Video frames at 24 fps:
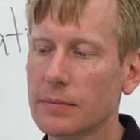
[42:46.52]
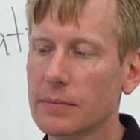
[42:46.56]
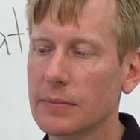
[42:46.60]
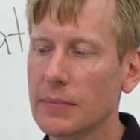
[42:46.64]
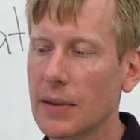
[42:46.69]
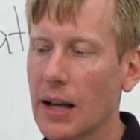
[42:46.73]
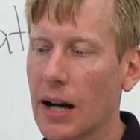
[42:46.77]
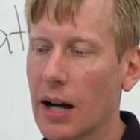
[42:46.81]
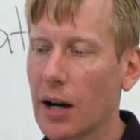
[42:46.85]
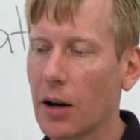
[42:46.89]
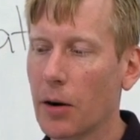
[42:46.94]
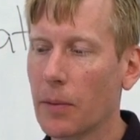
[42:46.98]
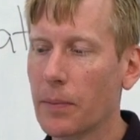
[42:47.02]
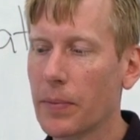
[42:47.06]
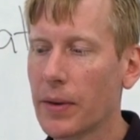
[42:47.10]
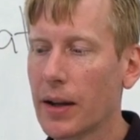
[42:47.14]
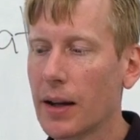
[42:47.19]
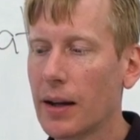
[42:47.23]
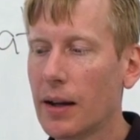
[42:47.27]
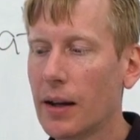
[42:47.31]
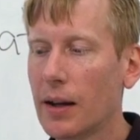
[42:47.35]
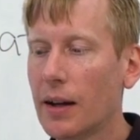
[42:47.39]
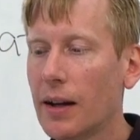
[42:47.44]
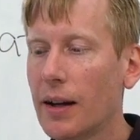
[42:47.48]
Now,
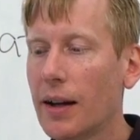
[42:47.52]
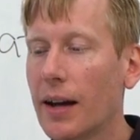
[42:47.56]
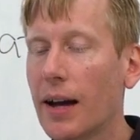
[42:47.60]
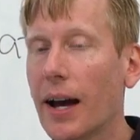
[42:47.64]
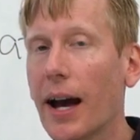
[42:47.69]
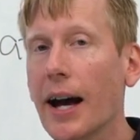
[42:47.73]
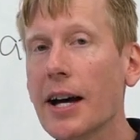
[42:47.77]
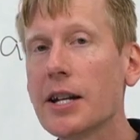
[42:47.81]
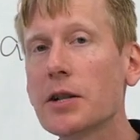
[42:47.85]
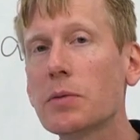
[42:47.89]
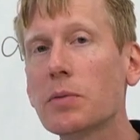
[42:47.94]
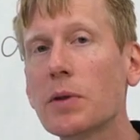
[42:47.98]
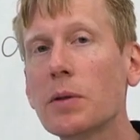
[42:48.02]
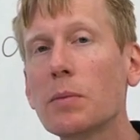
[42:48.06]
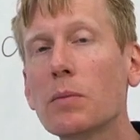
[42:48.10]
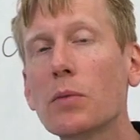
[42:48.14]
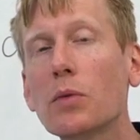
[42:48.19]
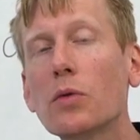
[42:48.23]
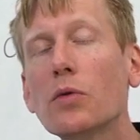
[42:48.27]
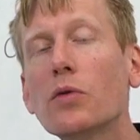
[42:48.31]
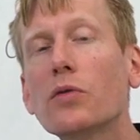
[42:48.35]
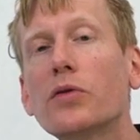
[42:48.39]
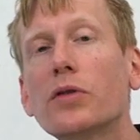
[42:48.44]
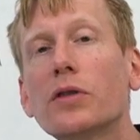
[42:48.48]
as we
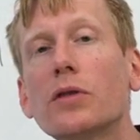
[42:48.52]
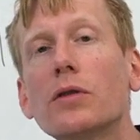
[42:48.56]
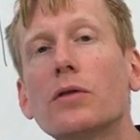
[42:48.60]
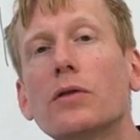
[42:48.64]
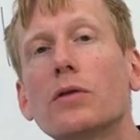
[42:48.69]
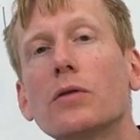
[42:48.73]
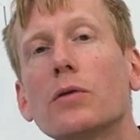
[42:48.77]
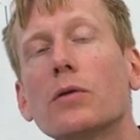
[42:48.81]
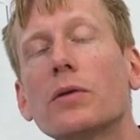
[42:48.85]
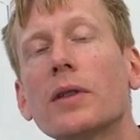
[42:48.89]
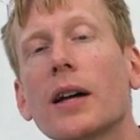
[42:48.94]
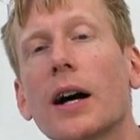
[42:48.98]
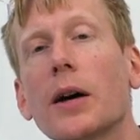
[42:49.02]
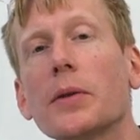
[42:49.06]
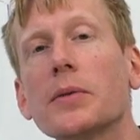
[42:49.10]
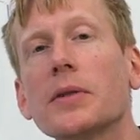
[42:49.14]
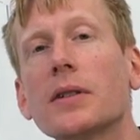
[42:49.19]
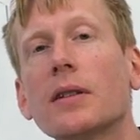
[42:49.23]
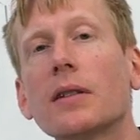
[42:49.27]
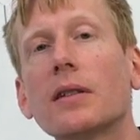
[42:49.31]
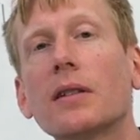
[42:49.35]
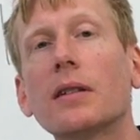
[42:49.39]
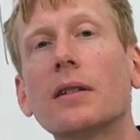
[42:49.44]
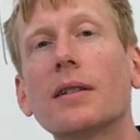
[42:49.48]
move to
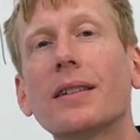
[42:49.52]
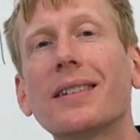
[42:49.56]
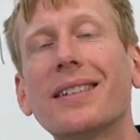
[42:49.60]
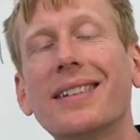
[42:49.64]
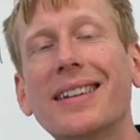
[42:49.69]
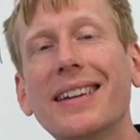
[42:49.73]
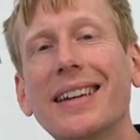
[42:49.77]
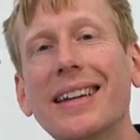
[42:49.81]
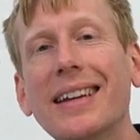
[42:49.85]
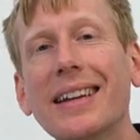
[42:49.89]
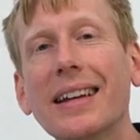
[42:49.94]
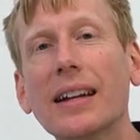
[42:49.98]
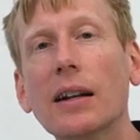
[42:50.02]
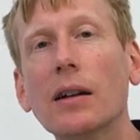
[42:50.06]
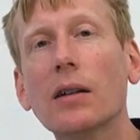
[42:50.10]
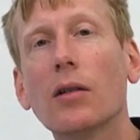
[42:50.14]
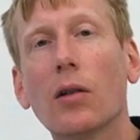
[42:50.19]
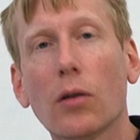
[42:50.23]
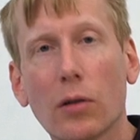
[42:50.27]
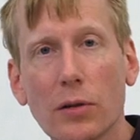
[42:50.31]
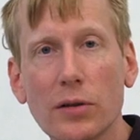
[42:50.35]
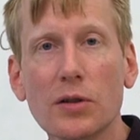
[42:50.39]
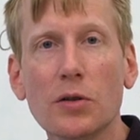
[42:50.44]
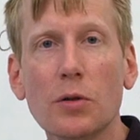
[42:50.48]
2013,
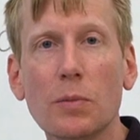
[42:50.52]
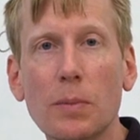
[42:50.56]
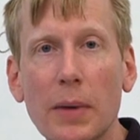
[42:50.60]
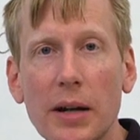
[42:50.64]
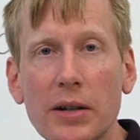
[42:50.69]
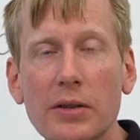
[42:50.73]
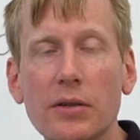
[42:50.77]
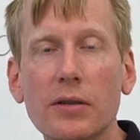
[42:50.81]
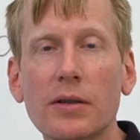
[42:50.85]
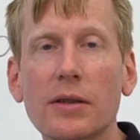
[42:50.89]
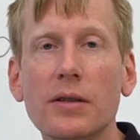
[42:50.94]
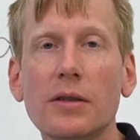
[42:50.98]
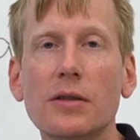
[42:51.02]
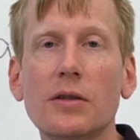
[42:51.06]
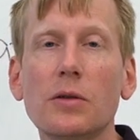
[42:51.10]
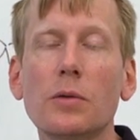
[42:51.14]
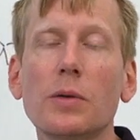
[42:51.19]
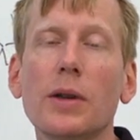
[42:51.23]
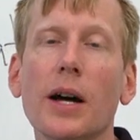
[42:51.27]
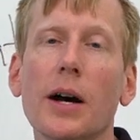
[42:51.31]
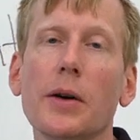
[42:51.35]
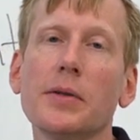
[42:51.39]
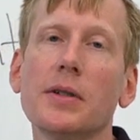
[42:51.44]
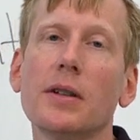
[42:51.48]
also measured in
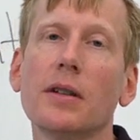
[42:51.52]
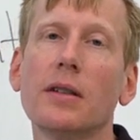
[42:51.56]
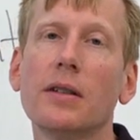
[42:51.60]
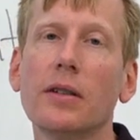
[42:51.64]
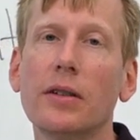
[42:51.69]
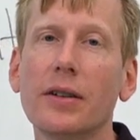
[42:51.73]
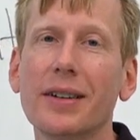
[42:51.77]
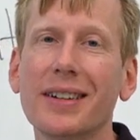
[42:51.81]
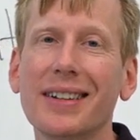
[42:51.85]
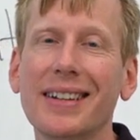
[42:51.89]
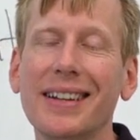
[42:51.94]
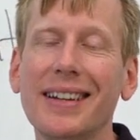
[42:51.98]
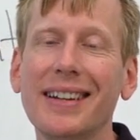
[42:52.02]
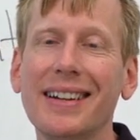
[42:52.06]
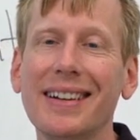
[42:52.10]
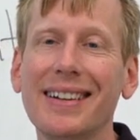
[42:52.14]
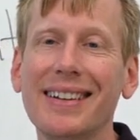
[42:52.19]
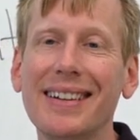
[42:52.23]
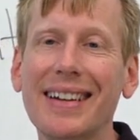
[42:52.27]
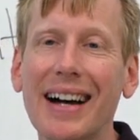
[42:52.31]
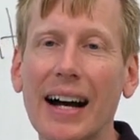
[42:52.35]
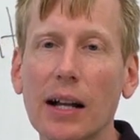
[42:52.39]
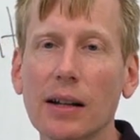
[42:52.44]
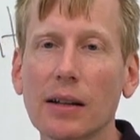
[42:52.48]

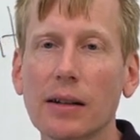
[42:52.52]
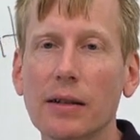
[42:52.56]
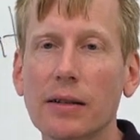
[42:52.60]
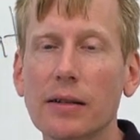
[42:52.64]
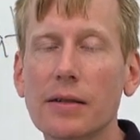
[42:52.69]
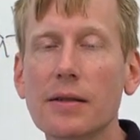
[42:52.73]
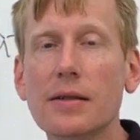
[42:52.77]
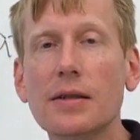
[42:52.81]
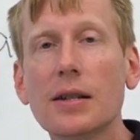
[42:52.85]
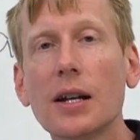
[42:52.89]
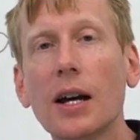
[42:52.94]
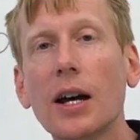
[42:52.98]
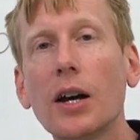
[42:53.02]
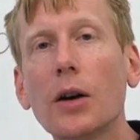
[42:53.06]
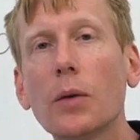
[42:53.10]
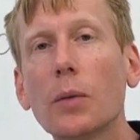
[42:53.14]
2013 dollars,